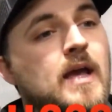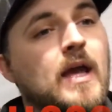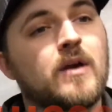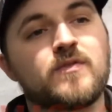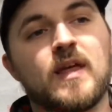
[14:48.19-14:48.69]

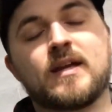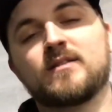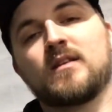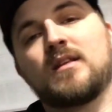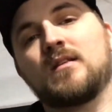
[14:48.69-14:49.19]

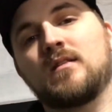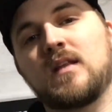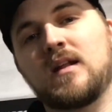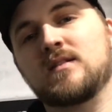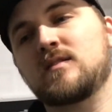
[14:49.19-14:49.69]
Everything
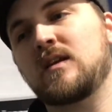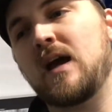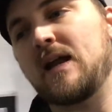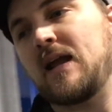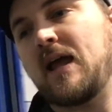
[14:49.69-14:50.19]
that is
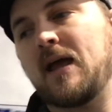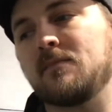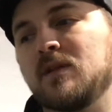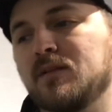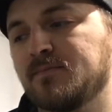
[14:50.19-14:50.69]
kind of
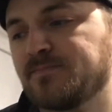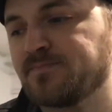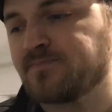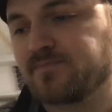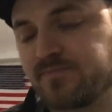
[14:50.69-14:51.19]
happening
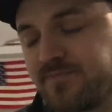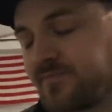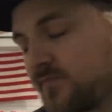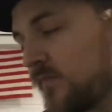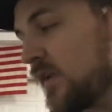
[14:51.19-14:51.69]

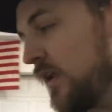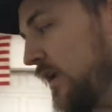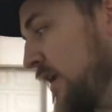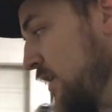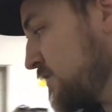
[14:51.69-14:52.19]

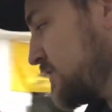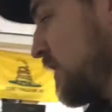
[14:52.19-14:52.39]
is